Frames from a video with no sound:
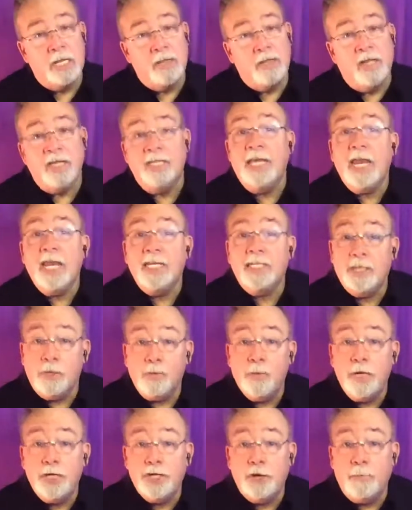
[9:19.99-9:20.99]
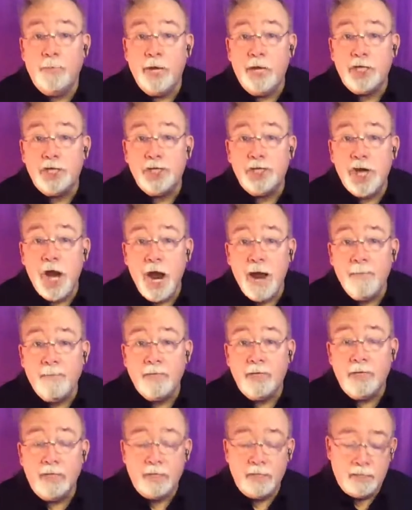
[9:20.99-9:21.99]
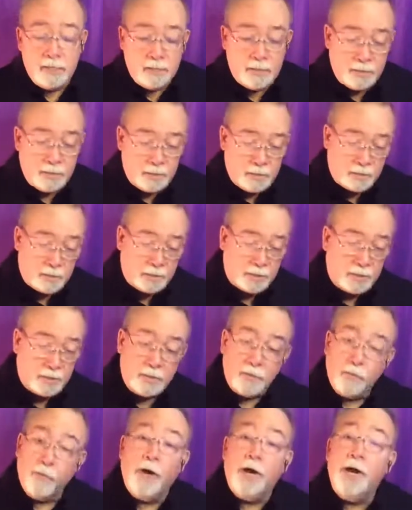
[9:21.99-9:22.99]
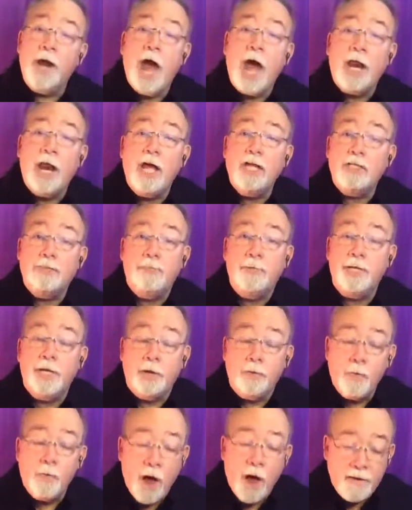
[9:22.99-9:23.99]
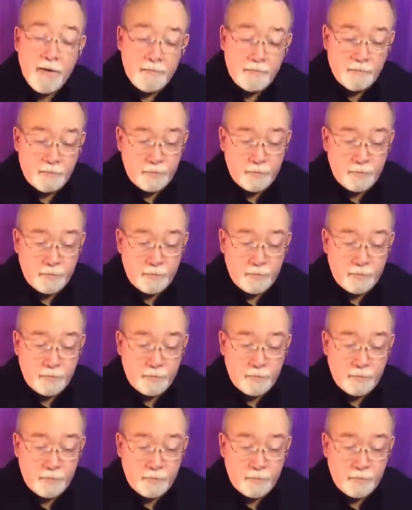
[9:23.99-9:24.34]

They tell us that we should be ashamed. We're not husband and wife.